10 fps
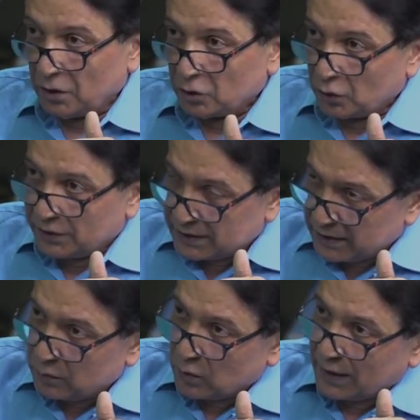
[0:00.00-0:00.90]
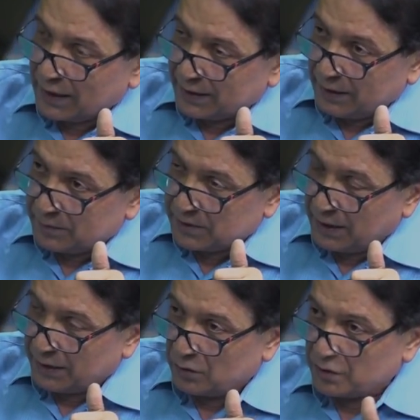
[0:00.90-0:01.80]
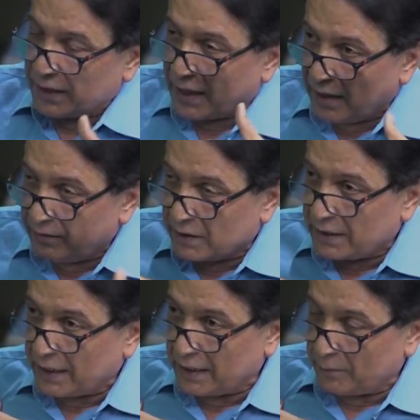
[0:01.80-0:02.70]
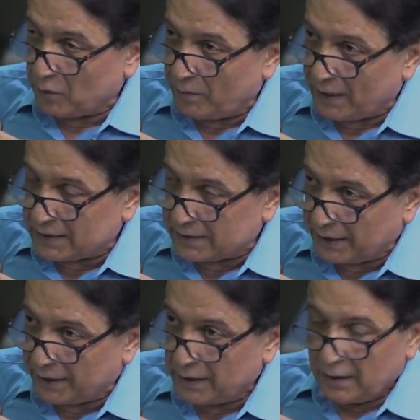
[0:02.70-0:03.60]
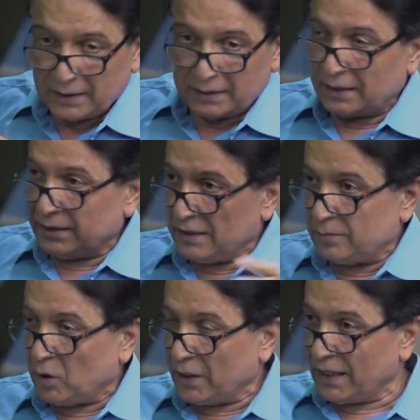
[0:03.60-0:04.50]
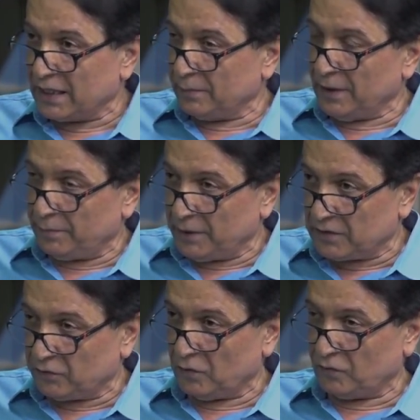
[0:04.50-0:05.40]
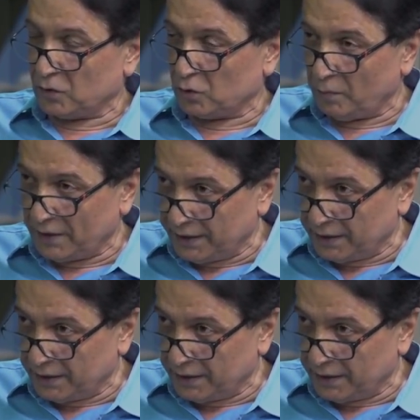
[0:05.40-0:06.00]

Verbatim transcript: So this is what I keep saying. You see, I have heard our diplomats say that this border has been peaceful for so many